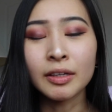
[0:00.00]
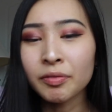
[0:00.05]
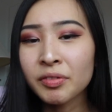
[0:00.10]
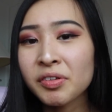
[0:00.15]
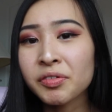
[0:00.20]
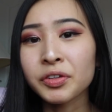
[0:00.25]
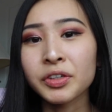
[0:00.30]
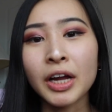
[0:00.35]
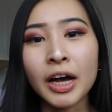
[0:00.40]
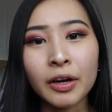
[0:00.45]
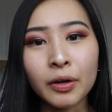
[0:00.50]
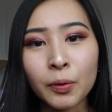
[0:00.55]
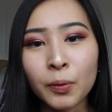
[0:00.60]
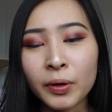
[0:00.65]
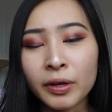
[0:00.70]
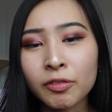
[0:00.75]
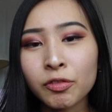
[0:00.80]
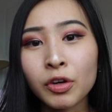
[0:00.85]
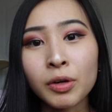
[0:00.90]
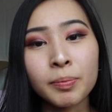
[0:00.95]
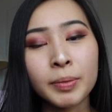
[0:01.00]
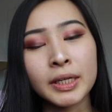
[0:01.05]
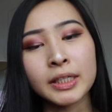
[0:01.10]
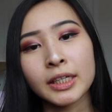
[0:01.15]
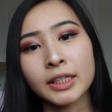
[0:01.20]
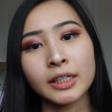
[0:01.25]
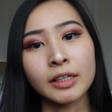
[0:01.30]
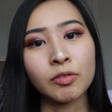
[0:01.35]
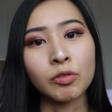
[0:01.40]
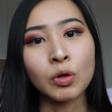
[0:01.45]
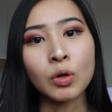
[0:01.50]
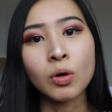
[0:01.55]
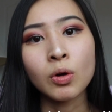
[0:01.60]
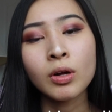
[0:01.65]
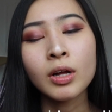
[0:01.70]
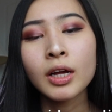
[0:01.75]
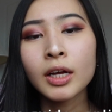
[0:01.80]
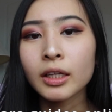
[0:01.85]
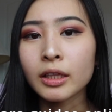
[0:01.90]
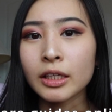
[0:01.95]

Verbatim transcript: even if you're not going for a pen testing role,